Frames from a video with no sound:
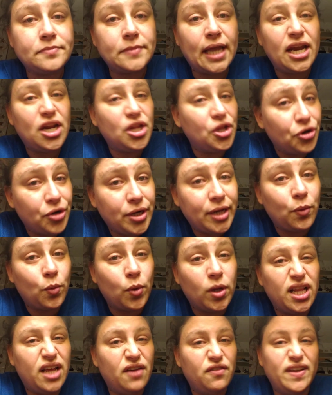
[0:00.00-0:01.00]
And learning
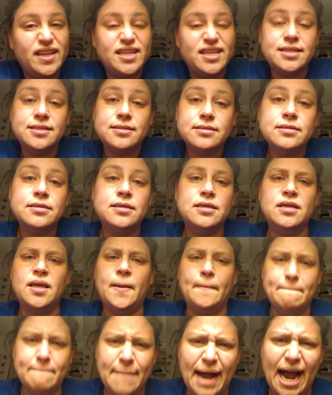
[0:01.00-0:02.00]
what love is
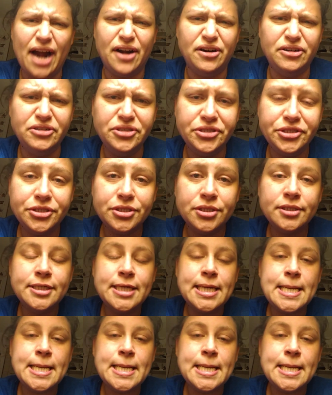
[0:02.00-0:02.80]
matters.